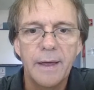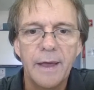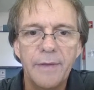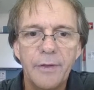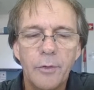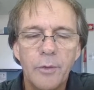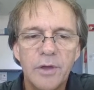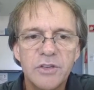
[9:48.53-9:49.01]

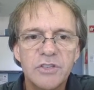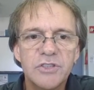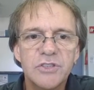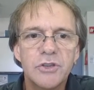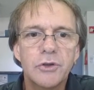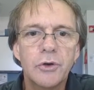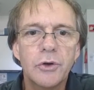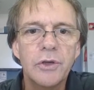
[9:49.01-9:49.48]
Now, other
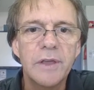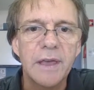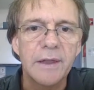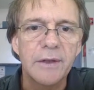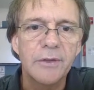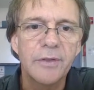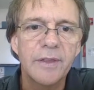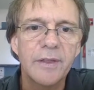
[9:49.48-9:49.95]
questions you could
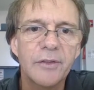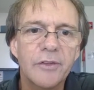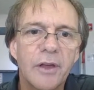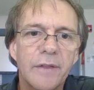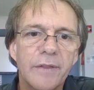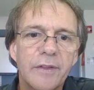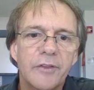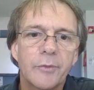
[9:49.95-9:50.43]
get are
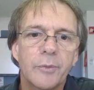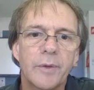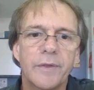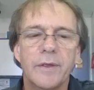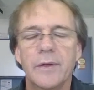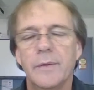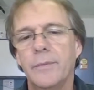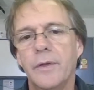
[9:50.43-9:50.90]
things like this,
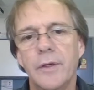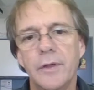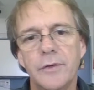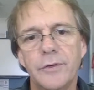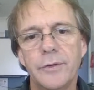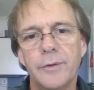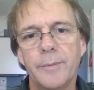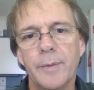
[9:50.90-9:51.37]
where
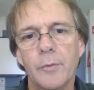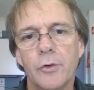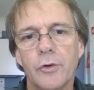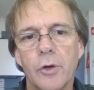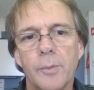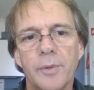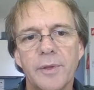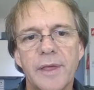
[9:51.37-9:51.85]
they're a bit
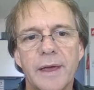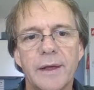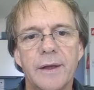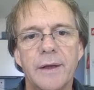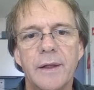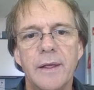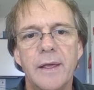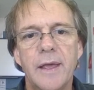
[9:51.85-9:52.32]
more
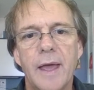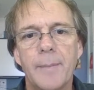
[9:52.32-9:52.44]
complicated.